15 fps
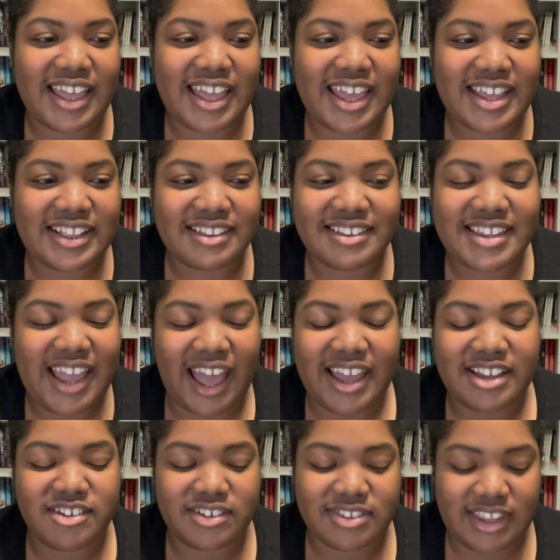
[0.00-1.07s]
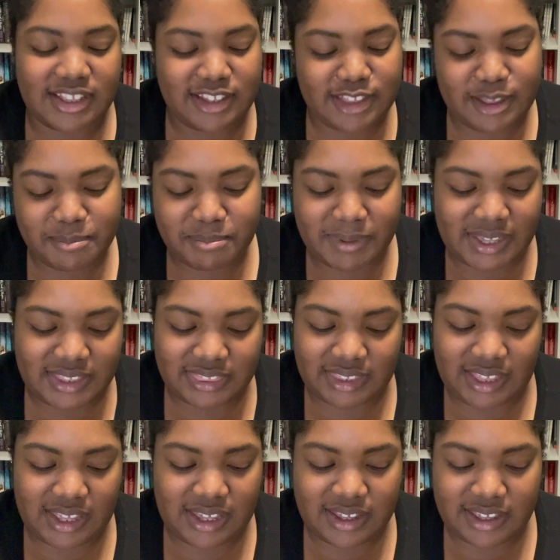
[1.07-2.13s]
it yeah it just ended up being
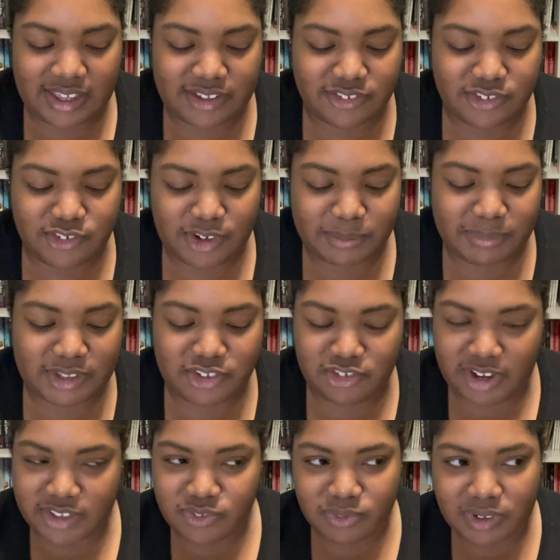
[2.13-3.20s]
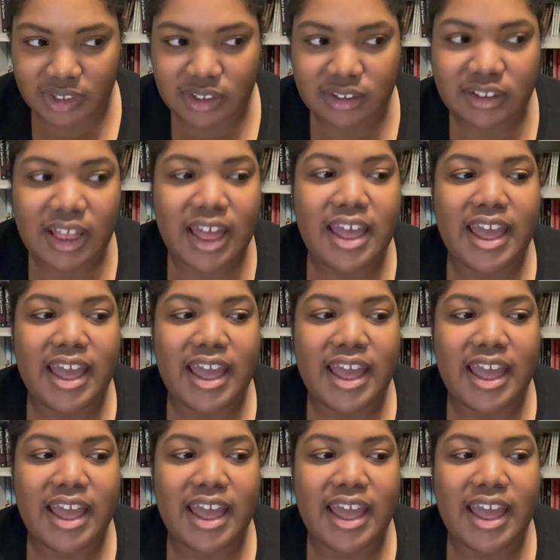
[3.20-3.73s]
like extremely stressful